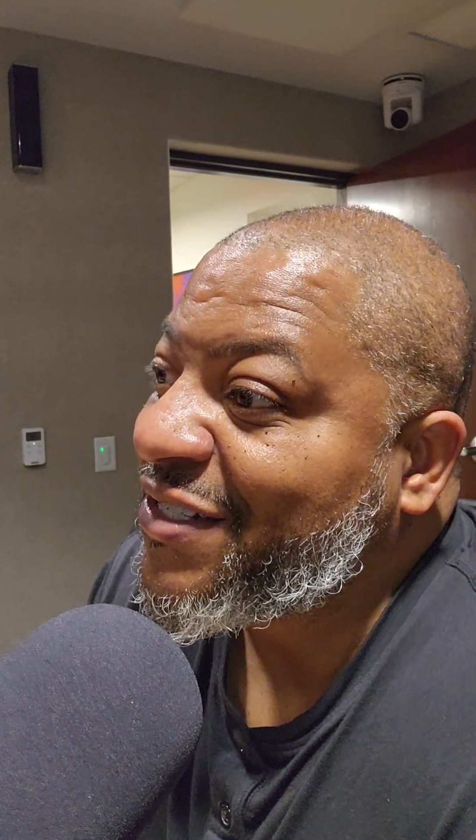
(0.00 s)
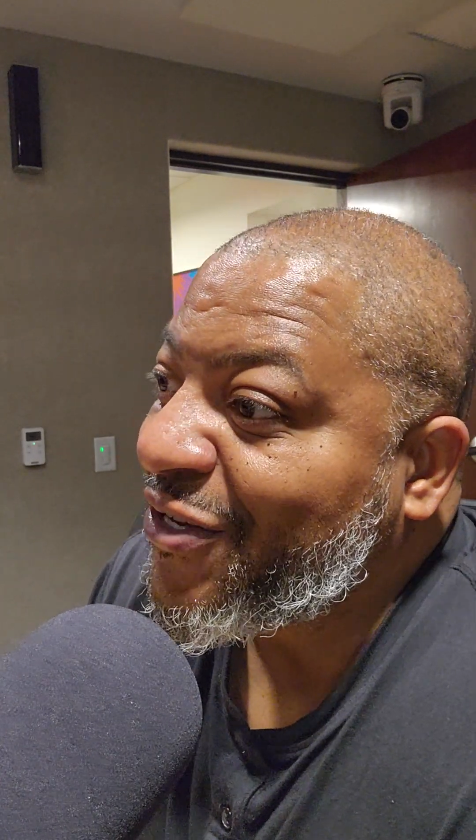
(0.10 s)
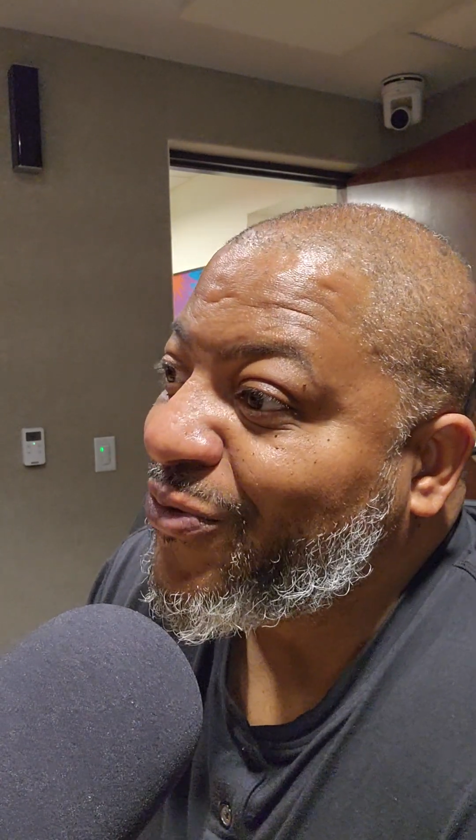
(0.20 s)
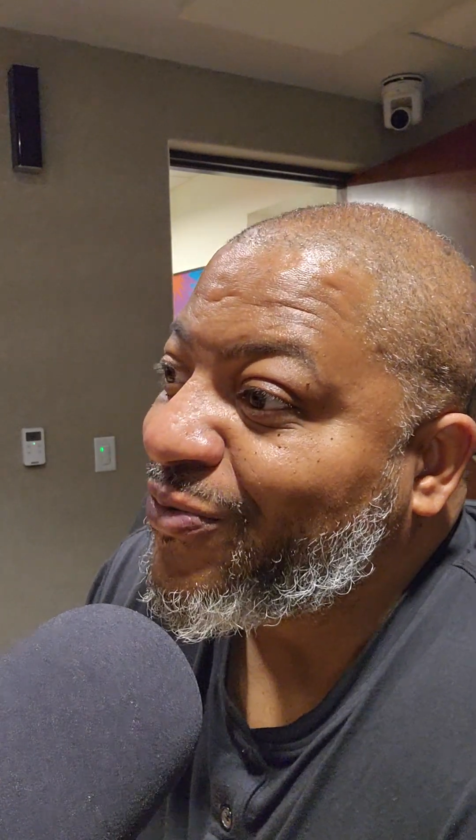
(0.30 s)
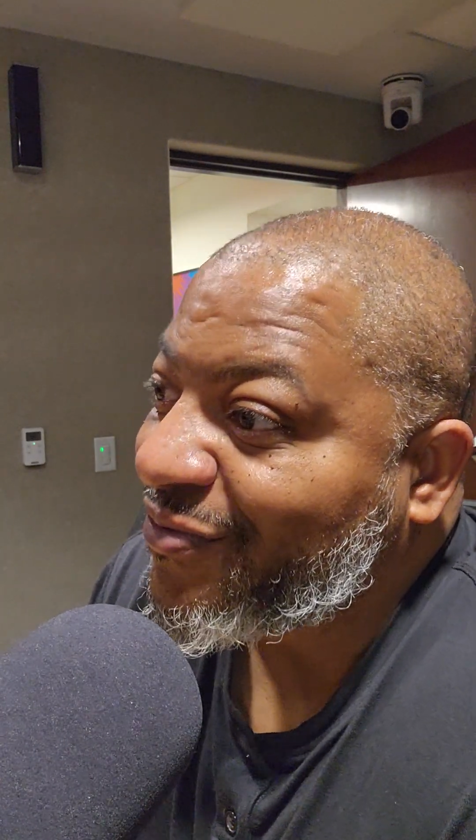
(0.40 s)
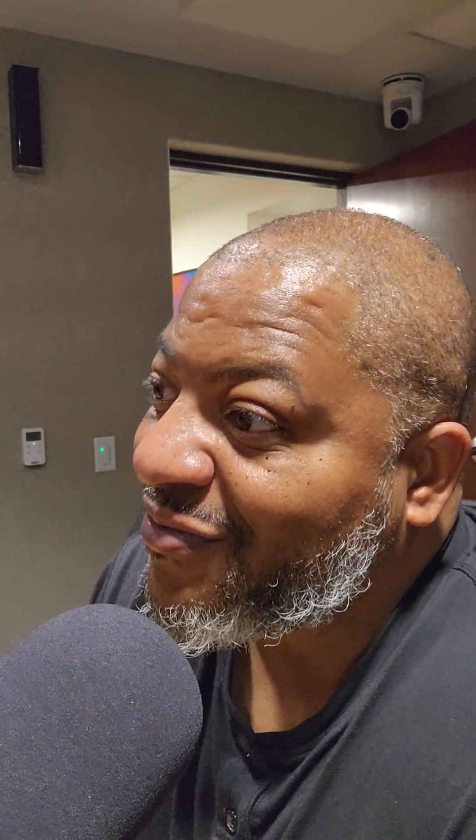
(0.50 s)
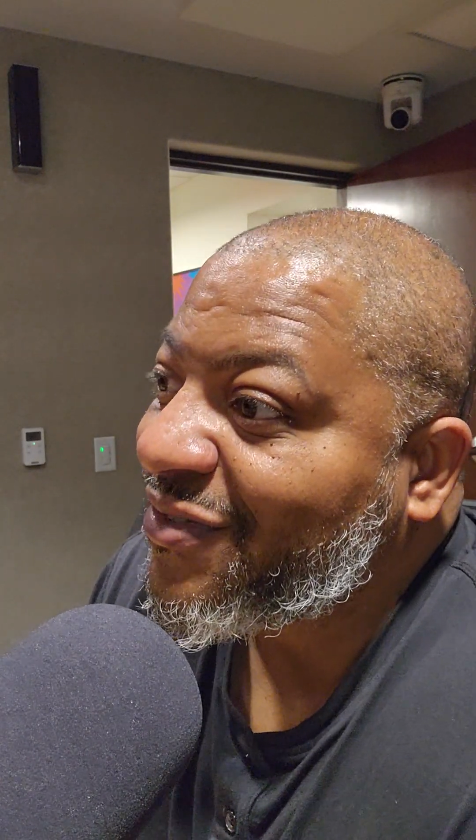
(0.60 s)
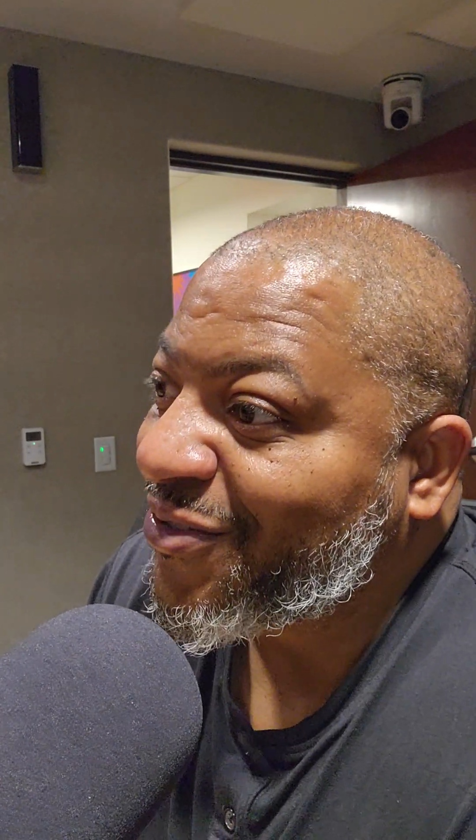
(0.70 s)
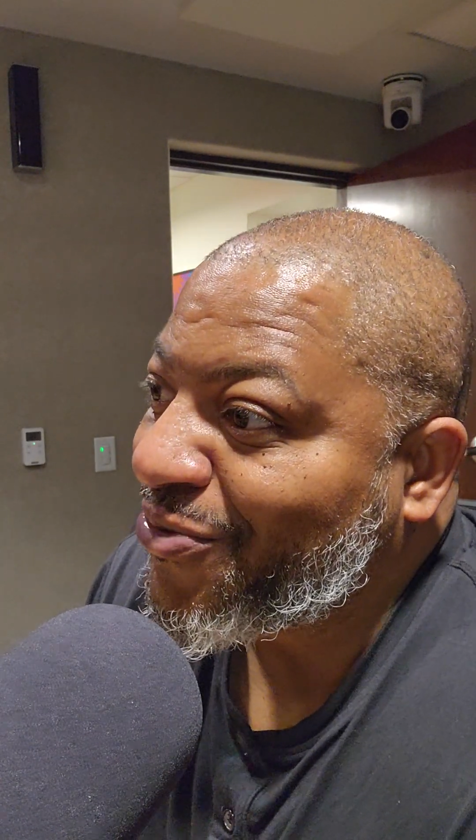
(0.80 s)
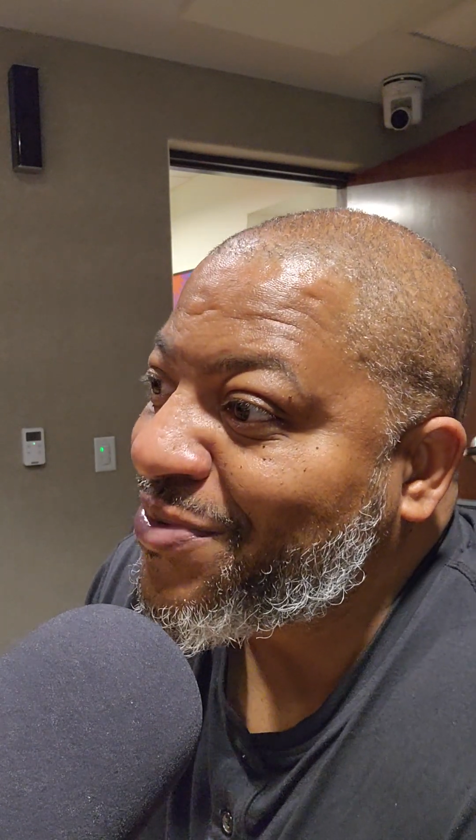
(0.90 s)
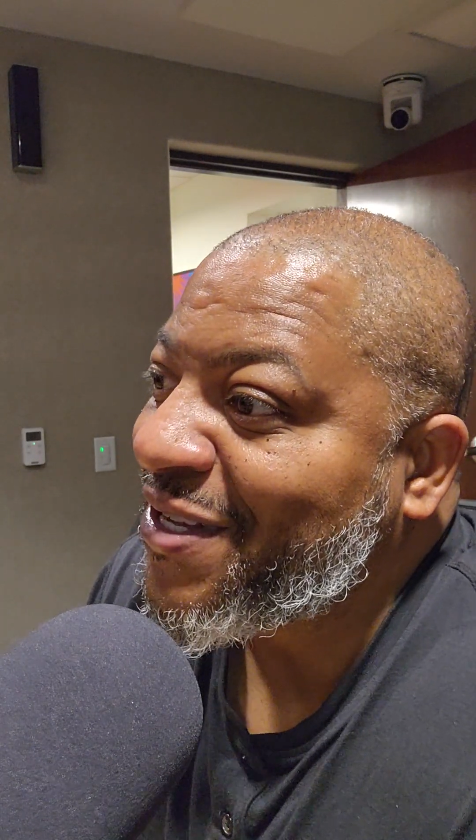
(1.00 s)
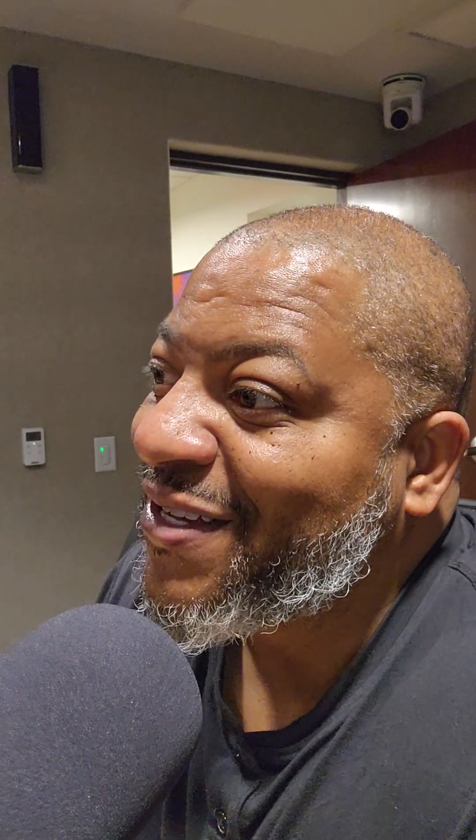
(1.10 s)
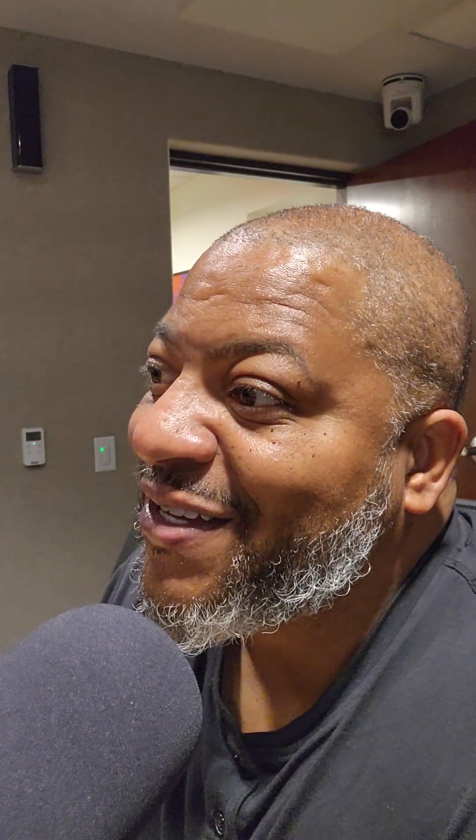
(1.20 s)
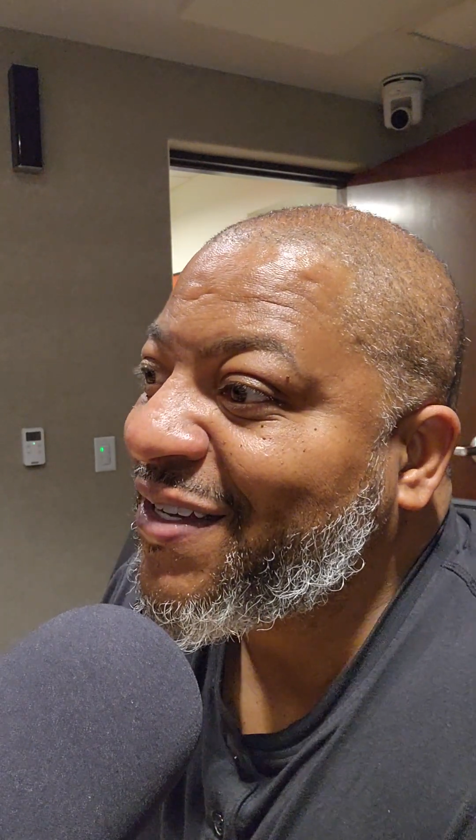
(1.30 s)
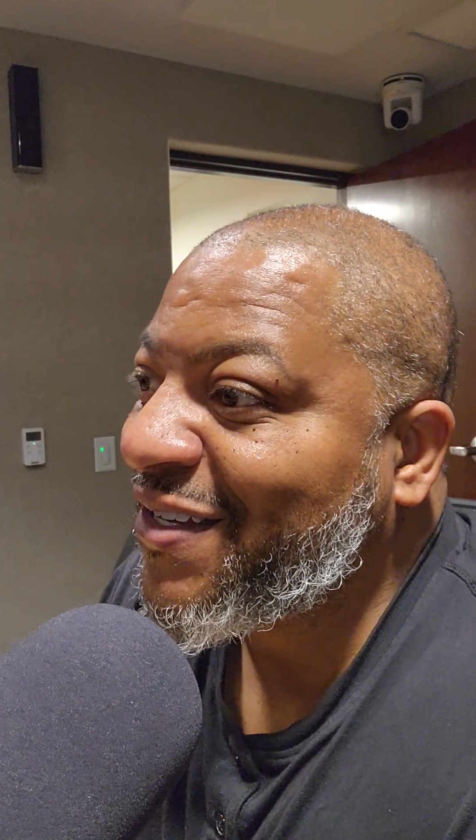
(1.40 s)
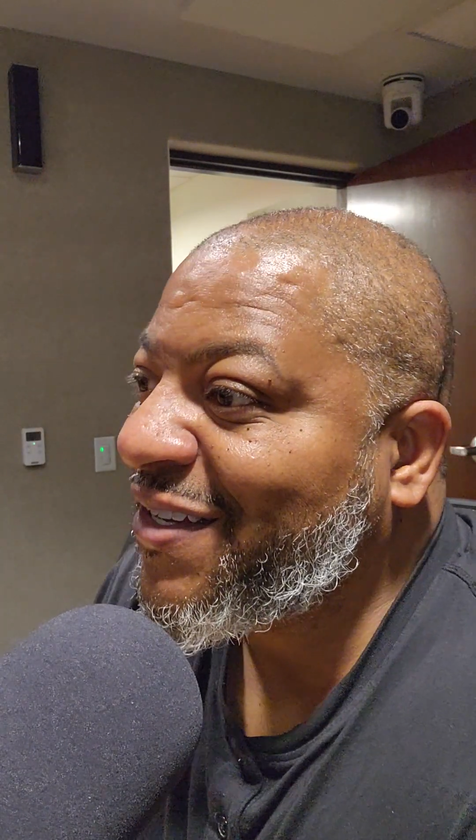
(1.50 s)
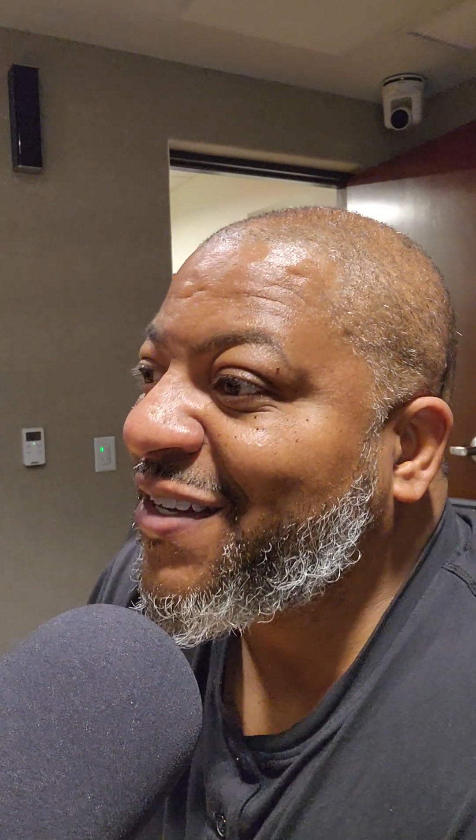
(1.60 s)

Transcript: the tone. You know what I'm saying?